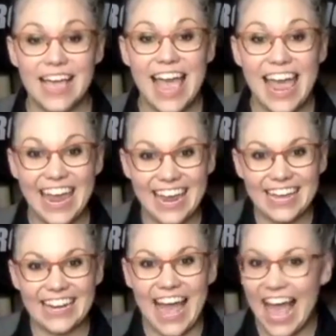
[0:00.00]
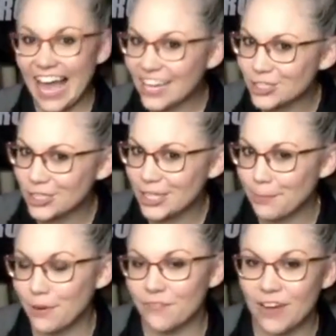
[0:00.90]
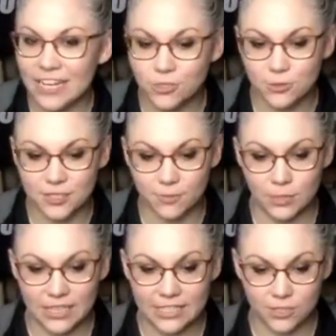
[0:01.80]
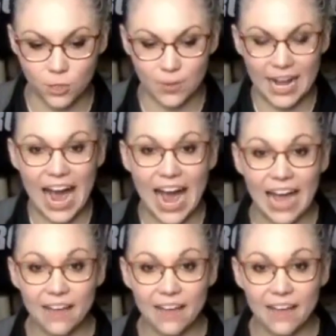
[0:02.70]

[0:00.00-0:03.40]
and actually provide you some release. So when I'm